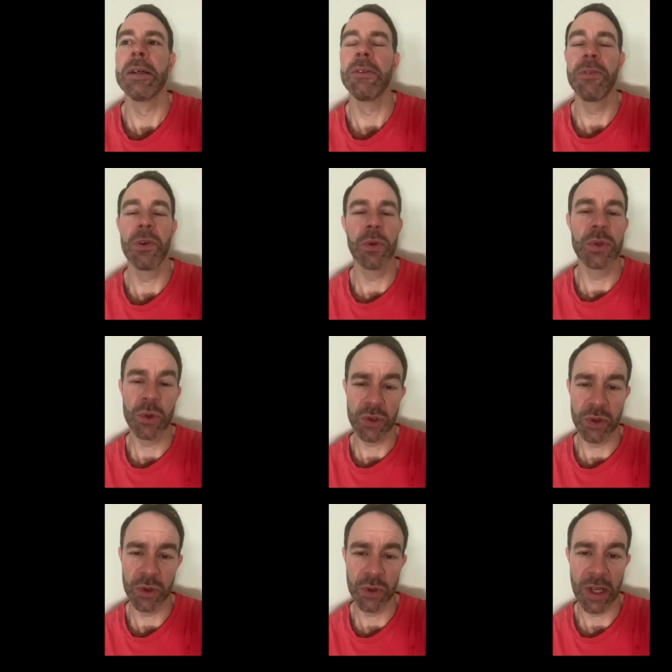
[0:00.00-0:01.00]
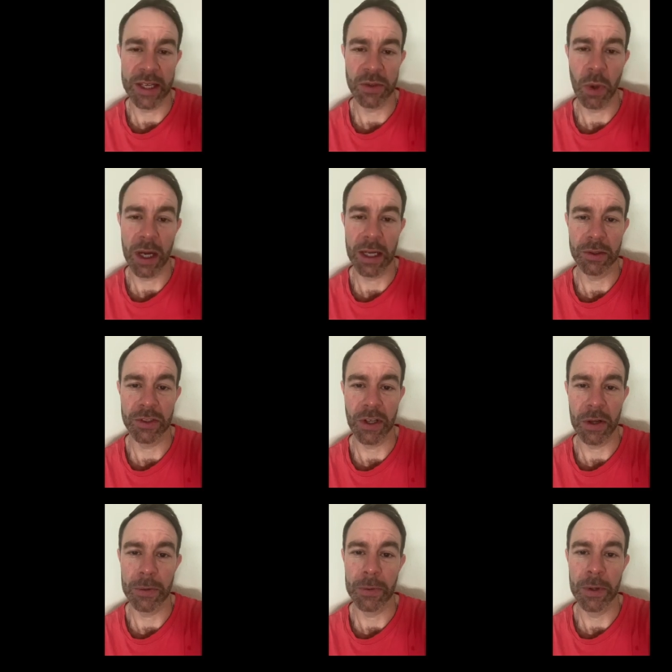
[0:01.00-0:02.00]
foods also do that as well. So
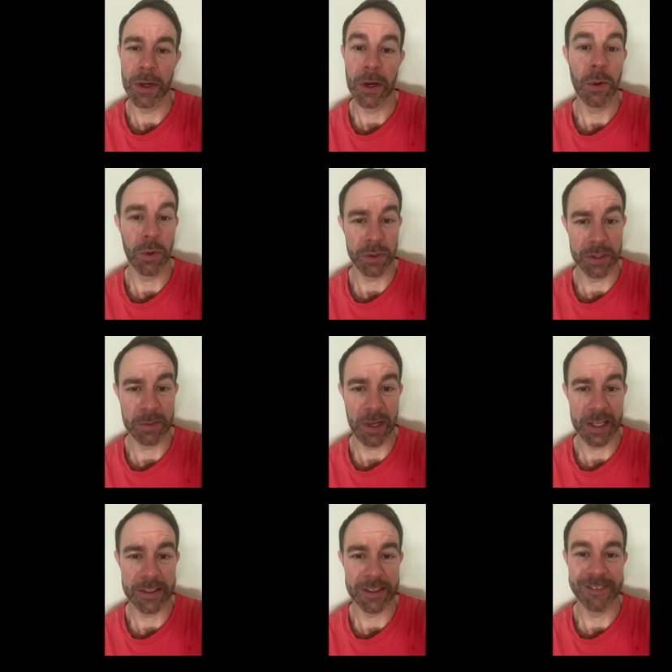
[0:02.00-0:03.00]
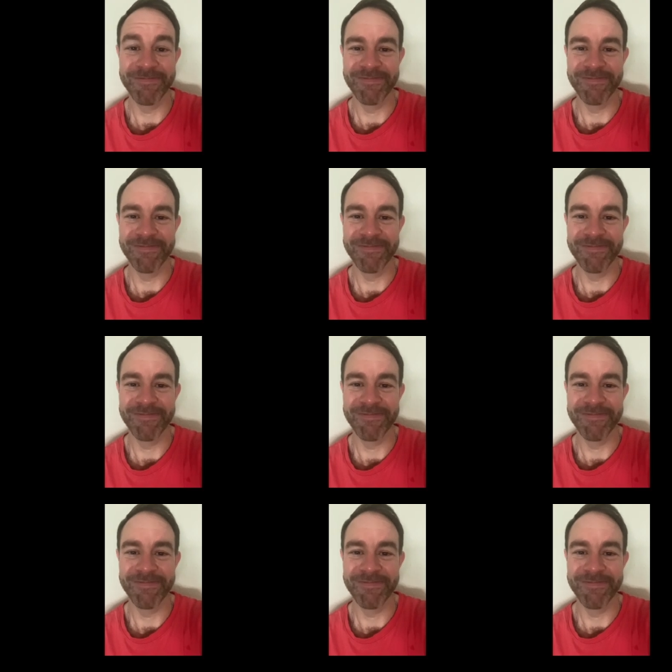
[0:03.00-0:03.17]
what's this space?